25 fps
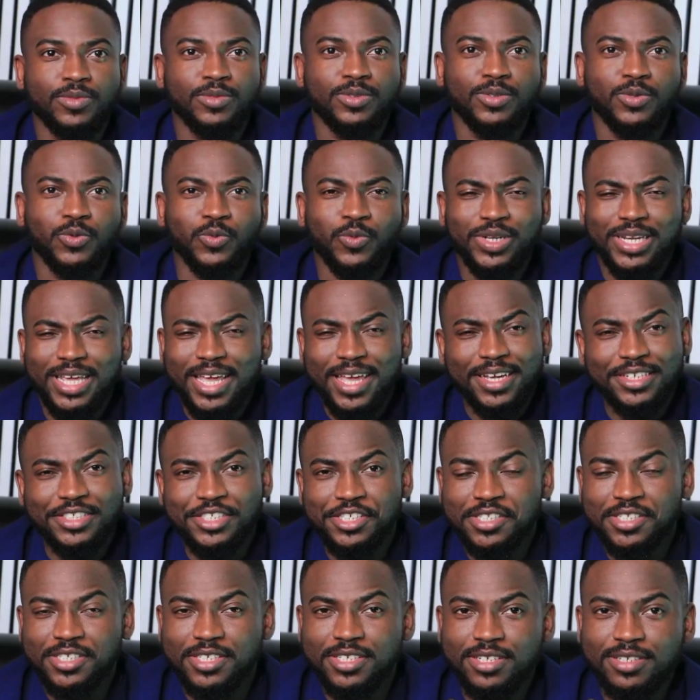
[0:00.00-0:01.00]
With
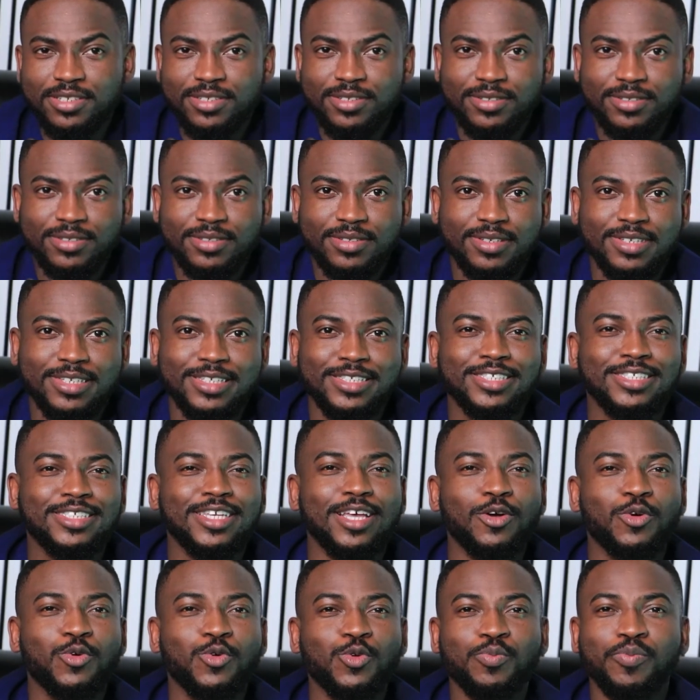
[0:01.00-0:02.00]
AGT,
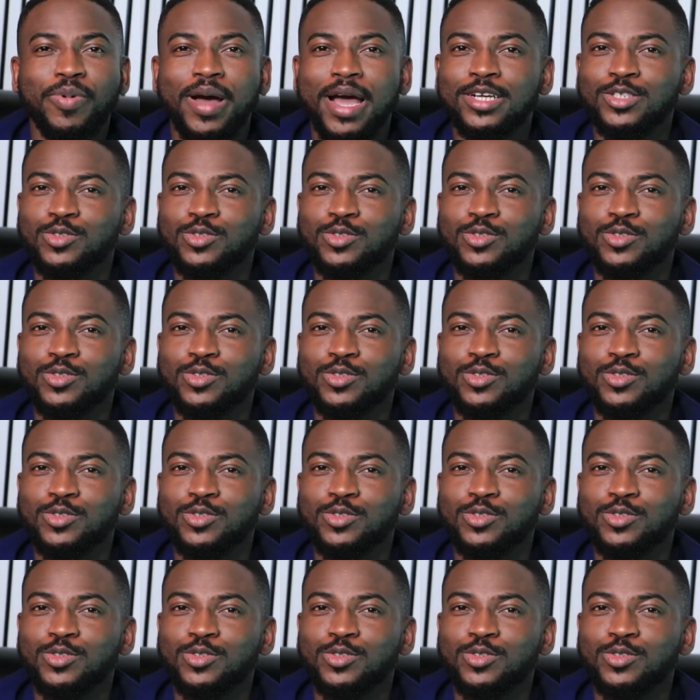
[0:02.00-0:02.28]
say goodbye to